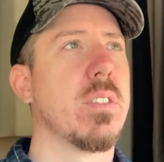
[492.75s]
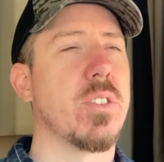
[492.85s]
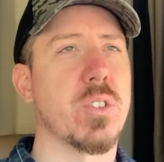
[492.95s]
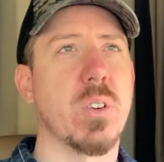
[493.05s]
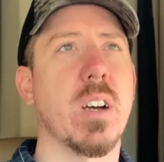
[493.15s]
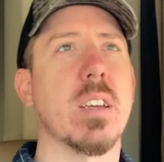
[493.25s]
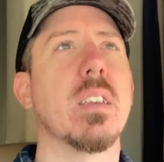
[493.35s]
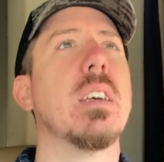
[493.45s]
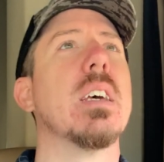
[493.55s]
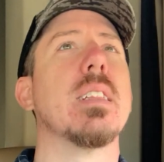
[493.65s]
the truck,
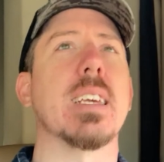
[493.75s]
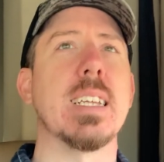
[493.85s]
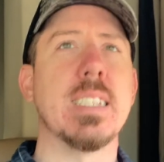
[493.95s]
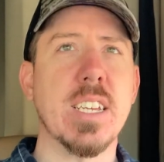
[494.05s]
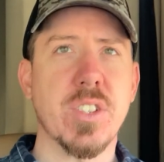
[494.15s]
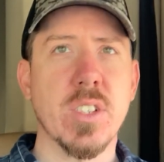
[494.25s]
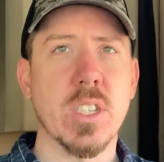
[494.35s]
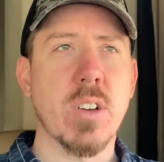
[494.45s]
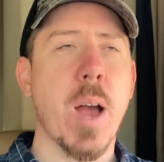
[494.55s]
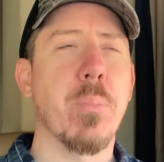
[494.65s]
the conditions
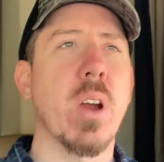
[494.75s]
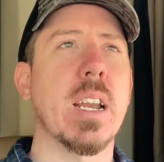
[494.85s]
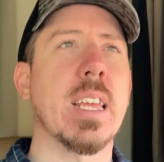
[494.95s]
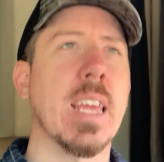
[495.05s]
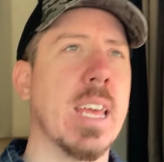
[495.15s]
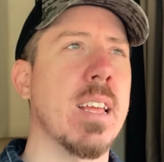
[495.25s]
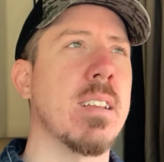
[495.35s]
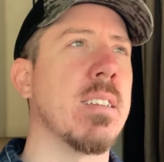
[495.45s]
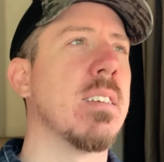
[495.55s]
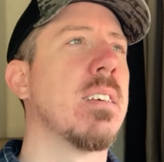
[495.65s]
they're operating in,